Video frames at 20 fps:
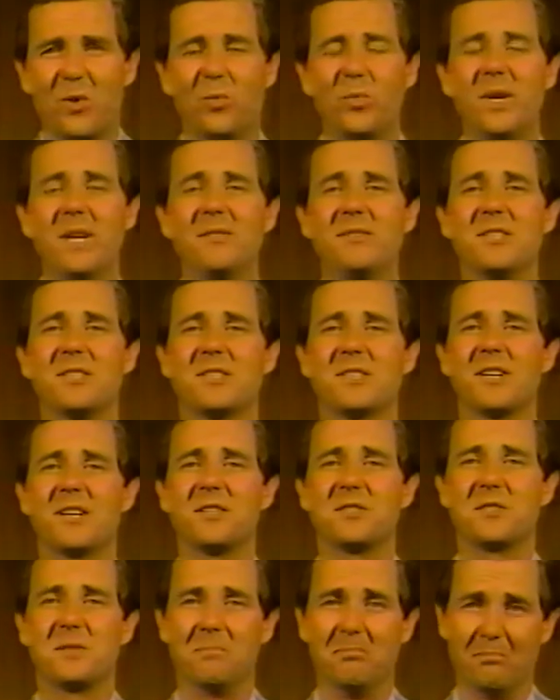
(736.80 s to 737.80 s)
We've
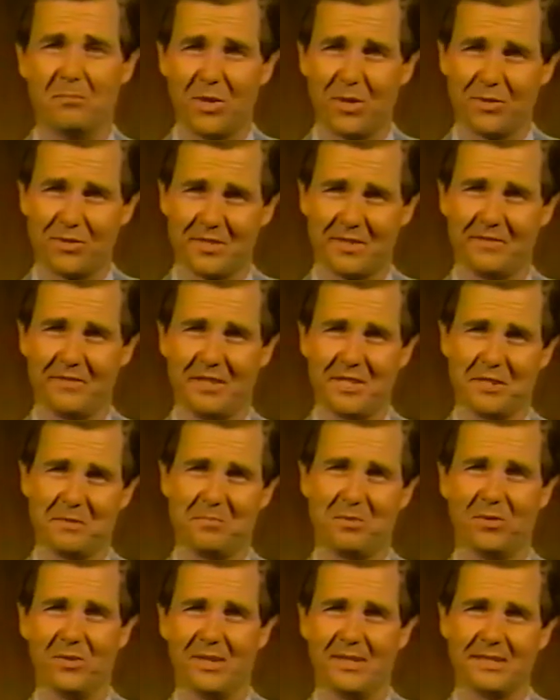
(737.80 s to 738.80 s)
discussed most of these
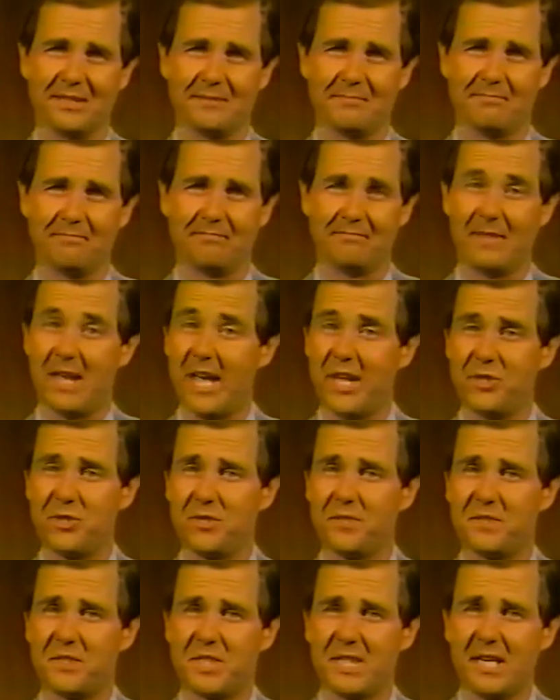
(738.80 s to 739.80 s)
points. As
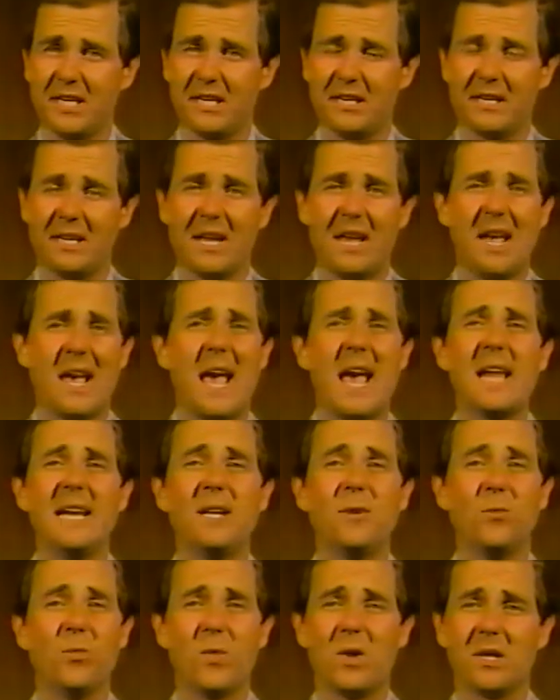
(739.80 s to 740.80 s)
you've seen,
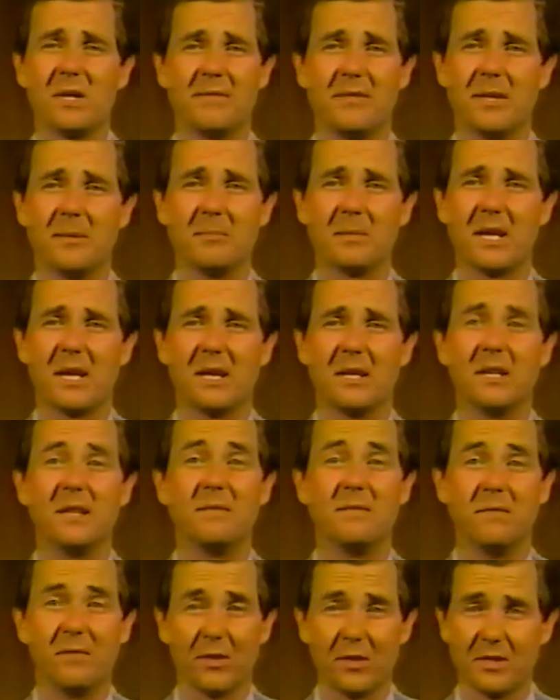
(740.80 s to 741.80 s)
any one of them can
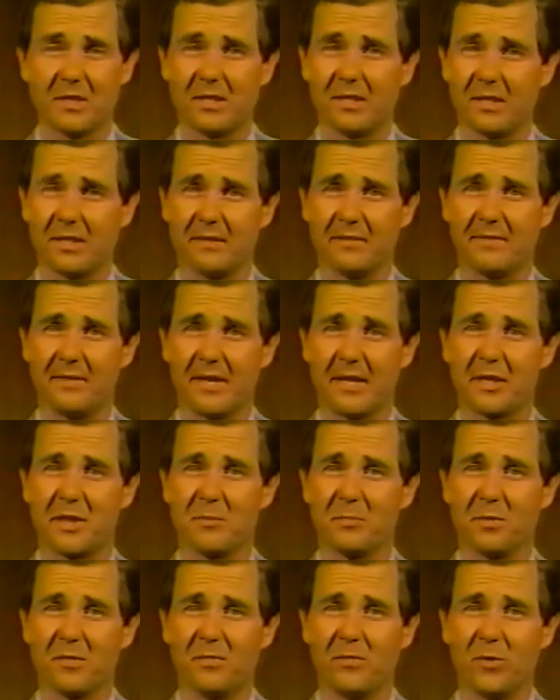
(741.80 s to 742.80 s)
adversely affect
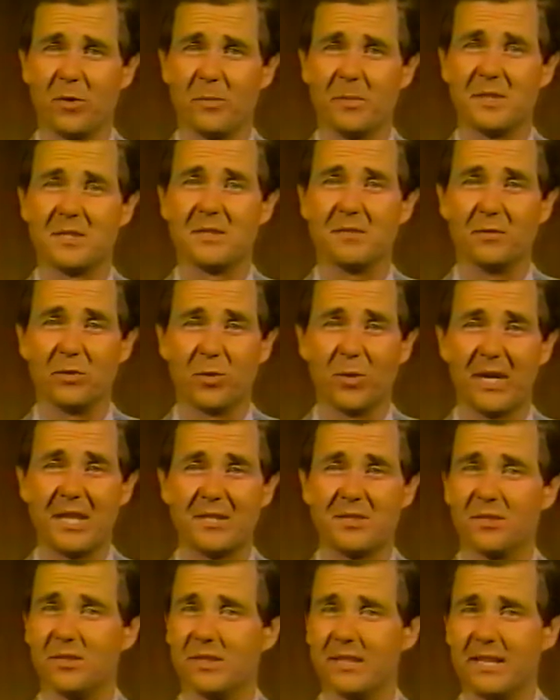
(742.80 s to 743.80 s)
the performance of
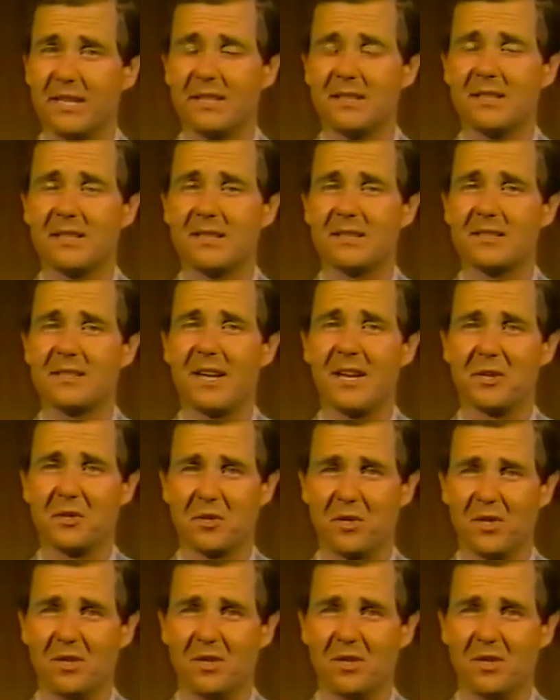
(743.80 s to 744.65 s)
grates on inlets and